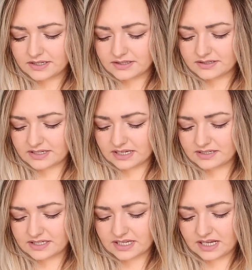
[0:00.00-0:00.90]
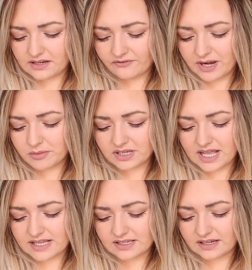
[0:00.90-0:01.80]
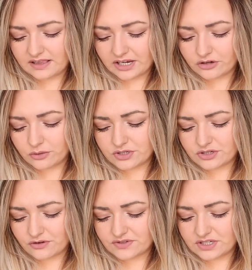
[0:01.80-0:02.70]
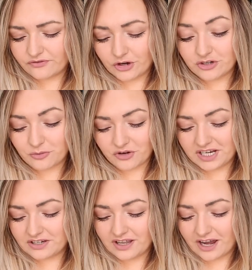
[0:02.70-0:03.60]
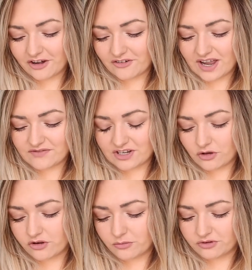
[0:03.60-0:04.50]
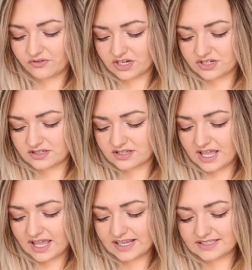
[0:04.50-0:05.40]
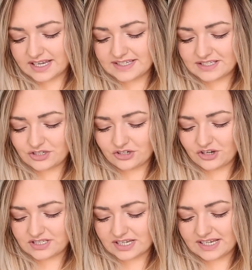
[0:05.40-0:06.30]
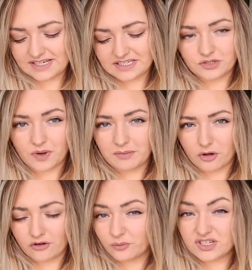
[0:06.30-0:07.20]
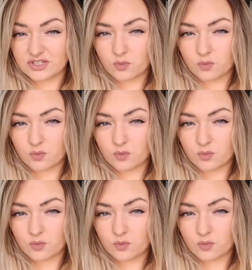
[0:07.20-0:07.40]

stainless steel, fiberglass and clear coated surfaces found in marine, aircraft and automotive finishes. It is easy to use and easy to wipe off, which is